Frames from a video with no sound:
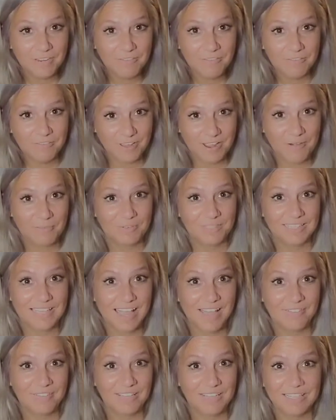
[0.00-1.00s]
FinFun
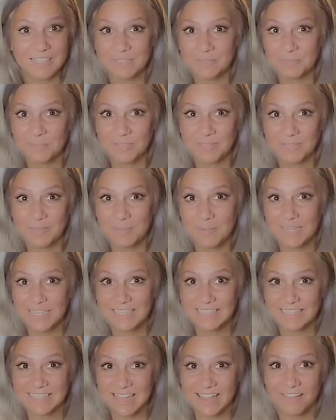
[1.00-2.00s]
was having this really
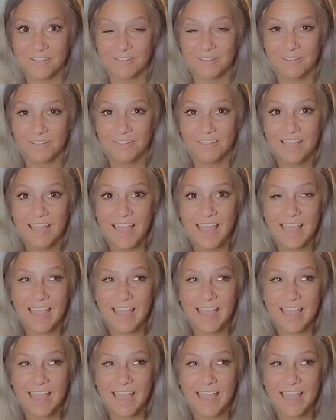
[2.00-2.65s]
big sale.